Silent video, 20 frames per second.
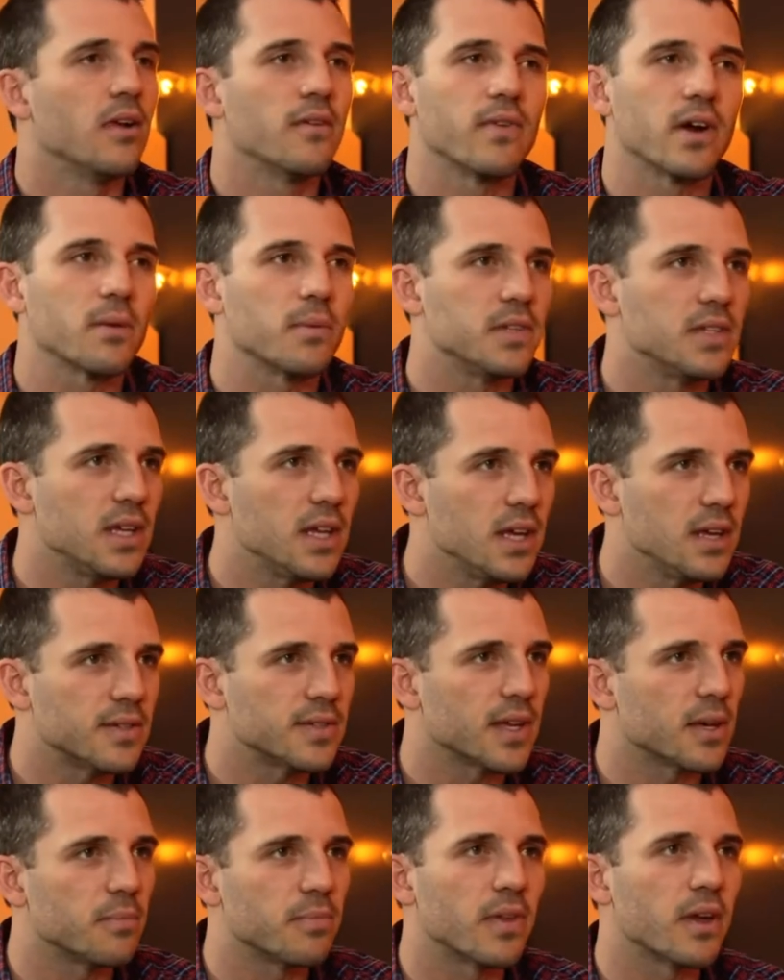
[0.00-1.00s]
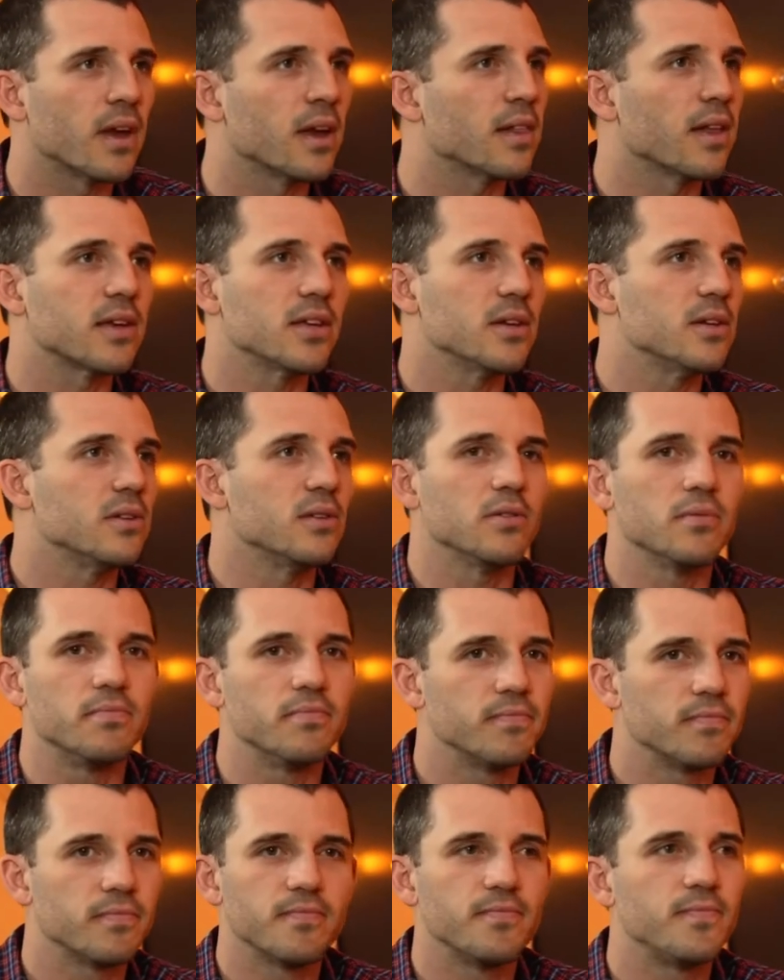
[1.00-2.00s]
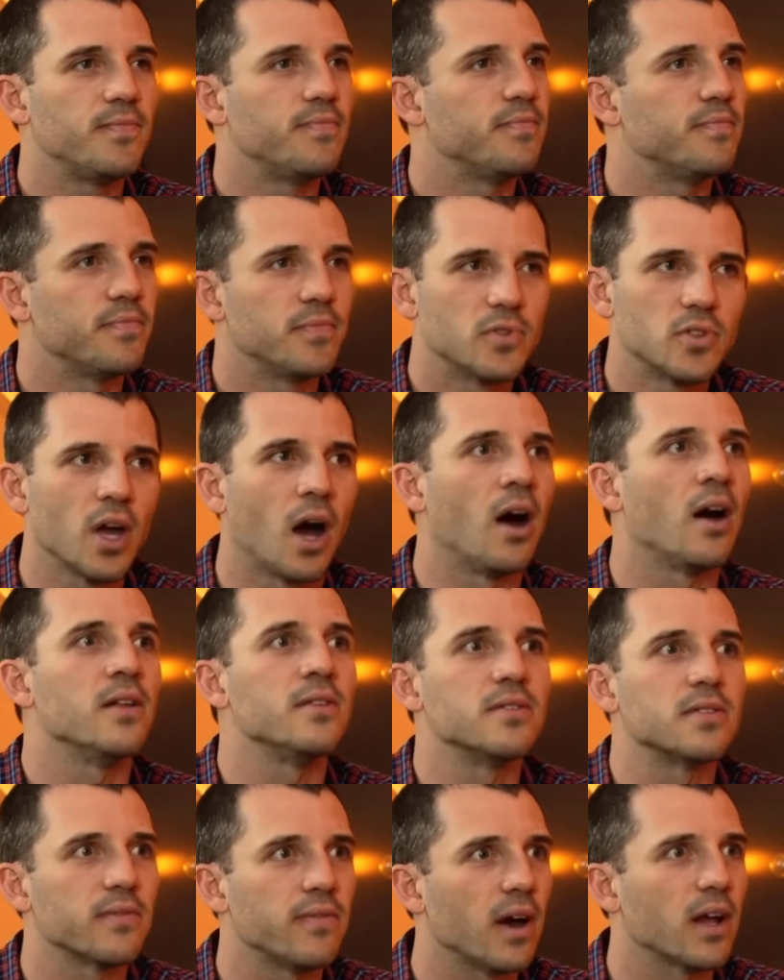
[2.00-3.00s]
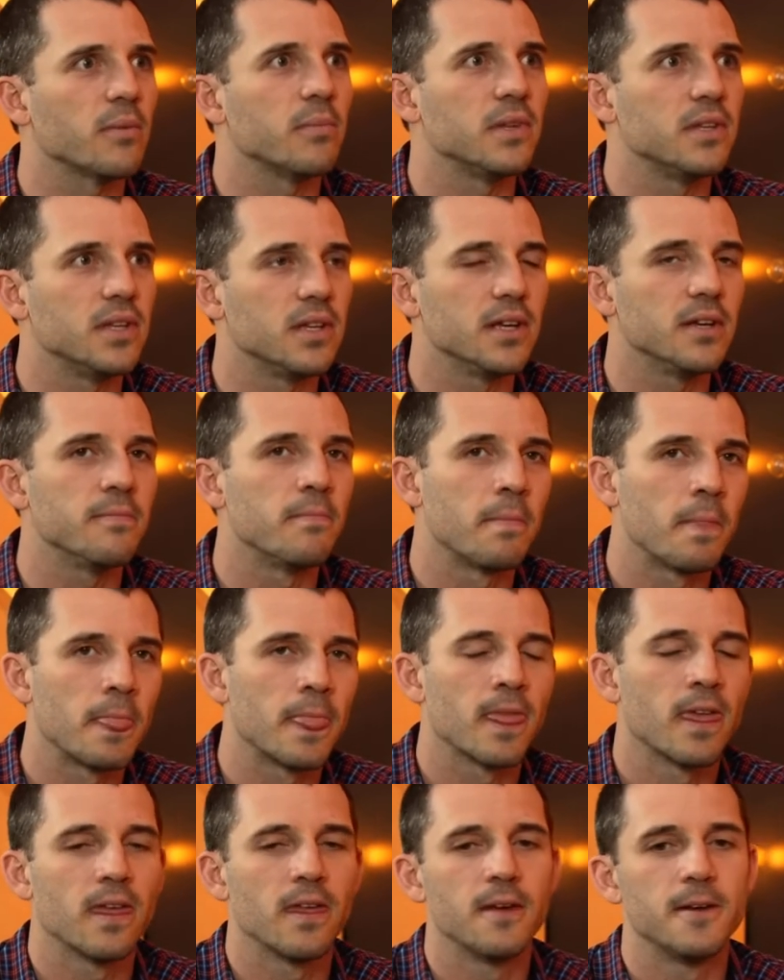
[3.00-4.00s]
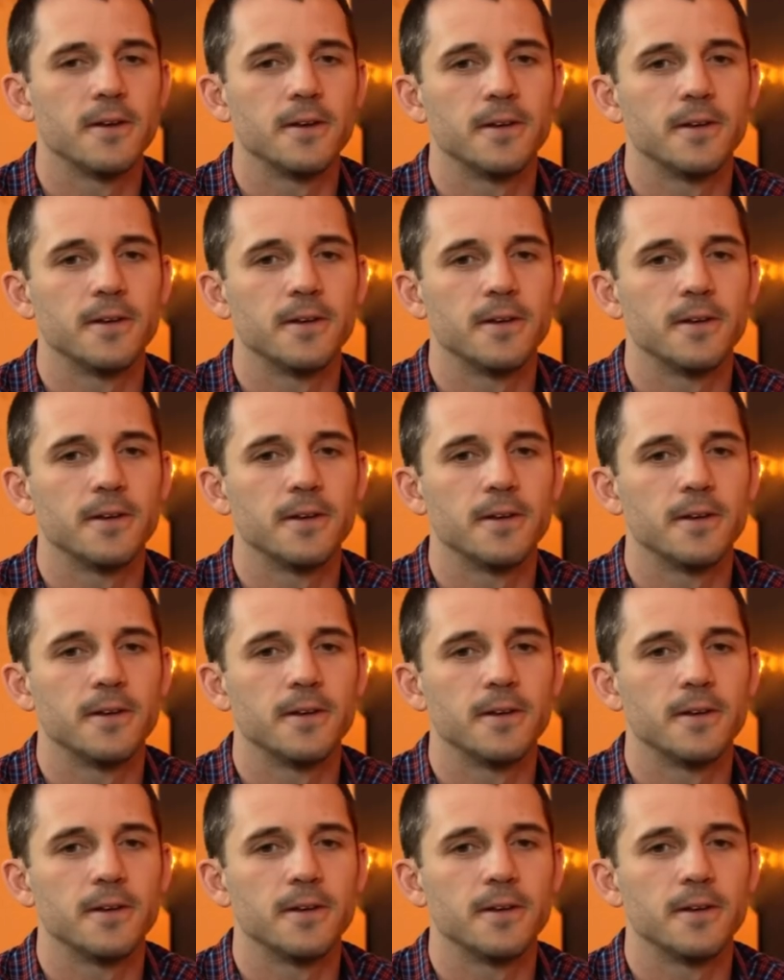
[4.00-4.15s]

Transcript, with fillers: Vitamin D, same thing. Like, you could do a lot of vitamin D. Tons of vitamin D. Mm-hmm.